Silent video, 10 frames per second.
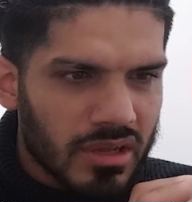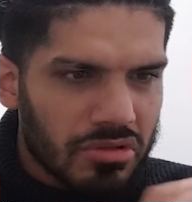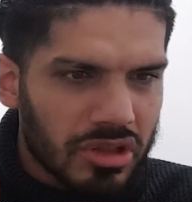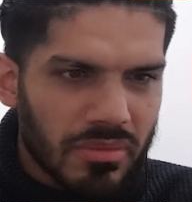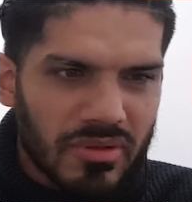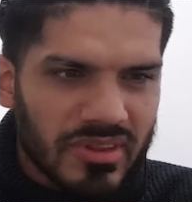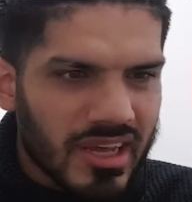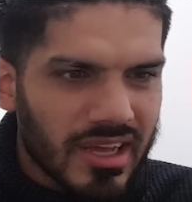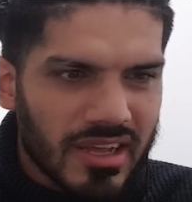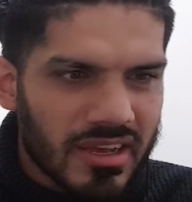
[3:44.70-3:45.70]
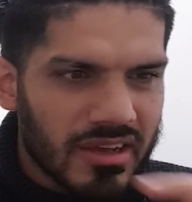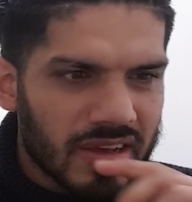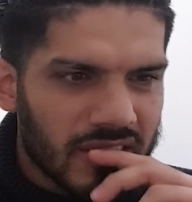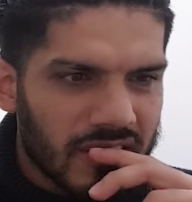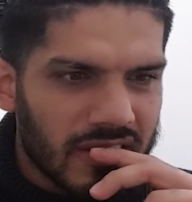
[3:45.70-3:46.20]
The thump will die.
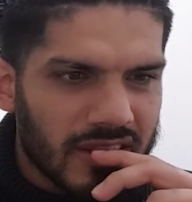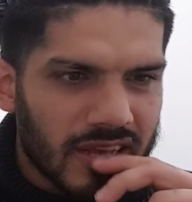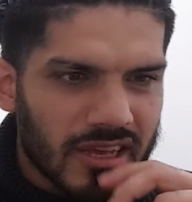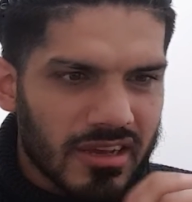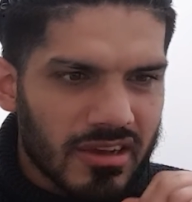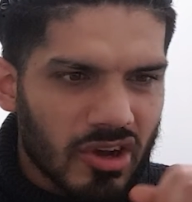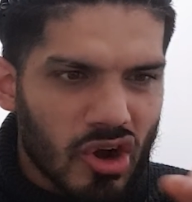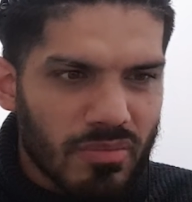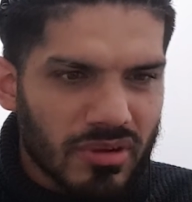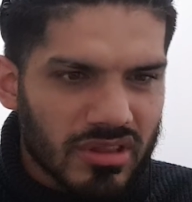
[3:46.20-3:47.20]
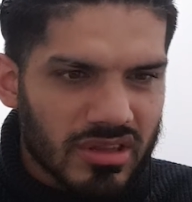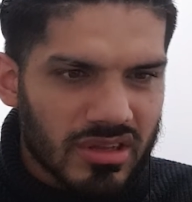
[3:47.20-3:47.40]
Don't die. Hope not.